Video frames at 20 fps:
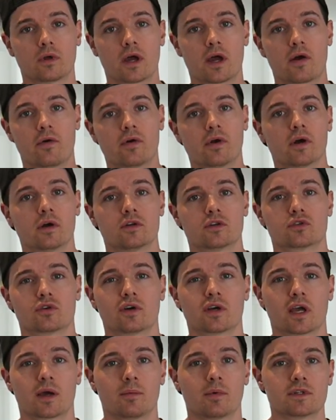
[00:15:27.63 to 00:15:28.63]
area and
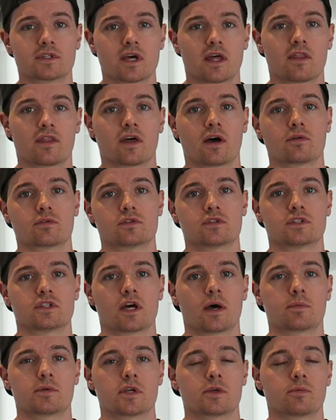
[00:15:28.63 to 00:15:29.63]
try and get my 10,000
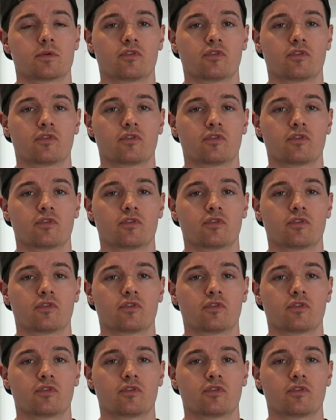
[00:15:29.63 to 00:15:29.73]
steps up.